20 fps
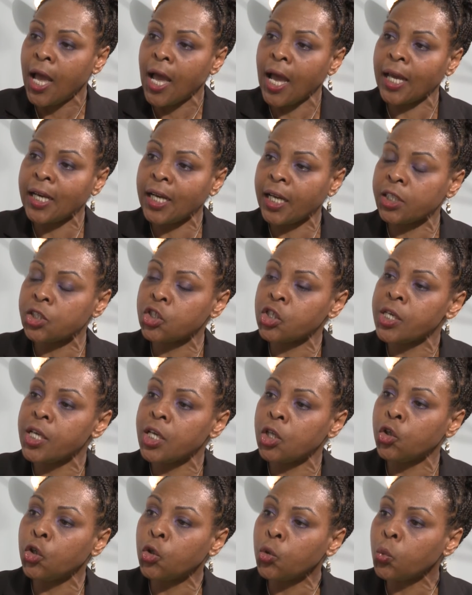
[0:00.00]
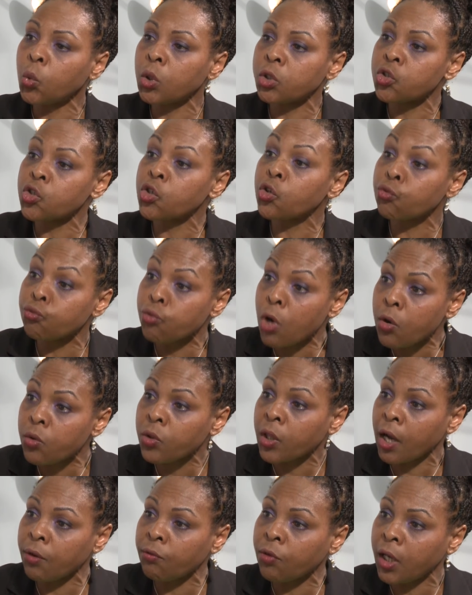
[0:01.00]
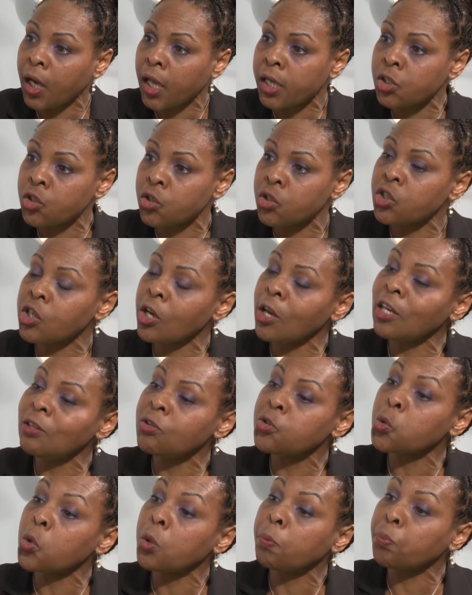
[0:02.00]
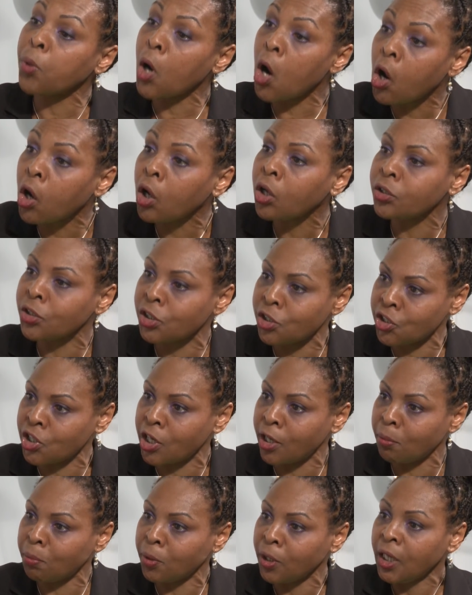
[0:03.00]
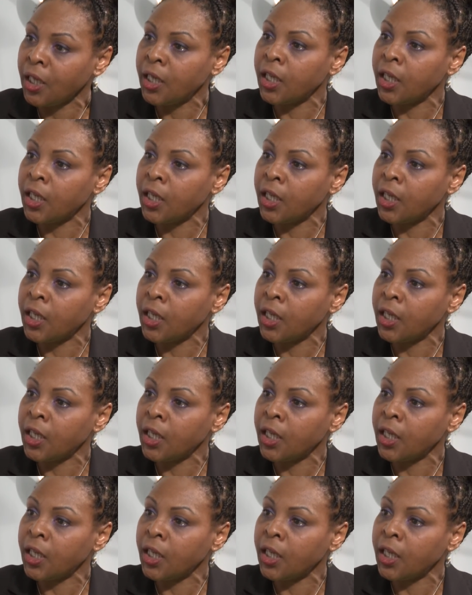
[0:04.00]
And actually, you want to grow that relationship into a partnership.